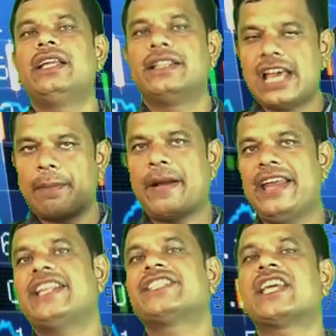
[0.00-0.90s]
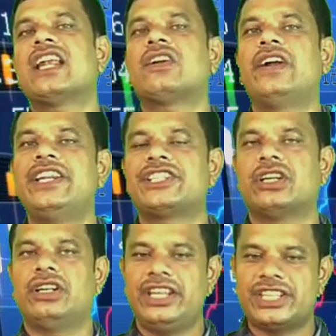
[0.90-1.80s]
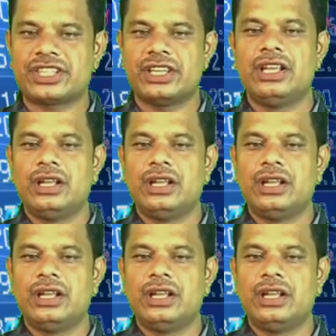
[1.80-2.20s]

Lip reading: their financial condition is